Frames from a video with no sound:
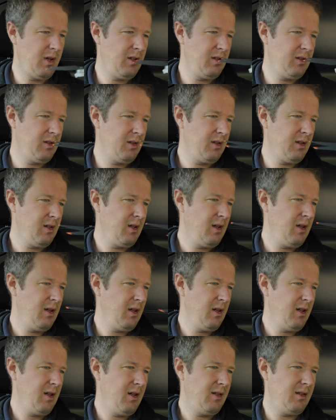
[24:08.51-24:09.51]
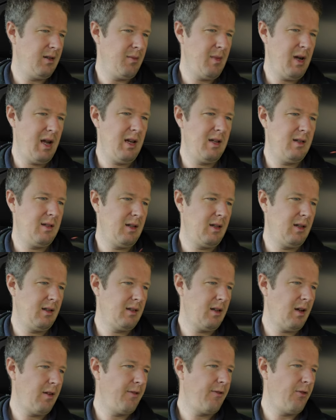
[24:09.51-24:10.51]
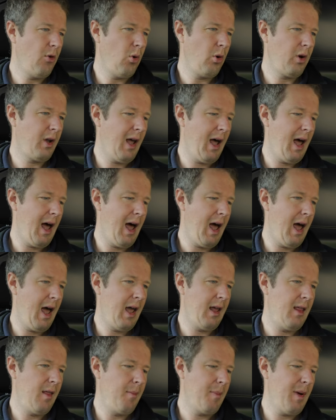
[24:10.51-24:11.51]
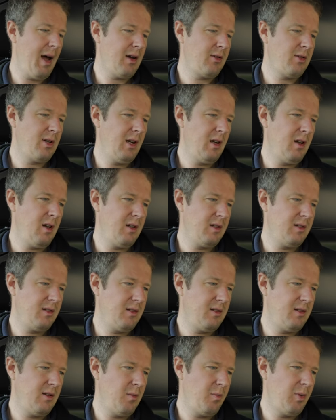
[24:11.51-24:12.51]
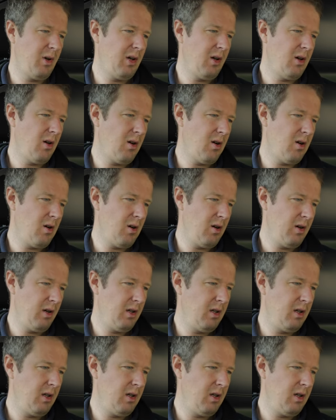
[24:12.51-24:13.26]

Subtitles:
It's amazing. It's like 4K and the battery lasts super long.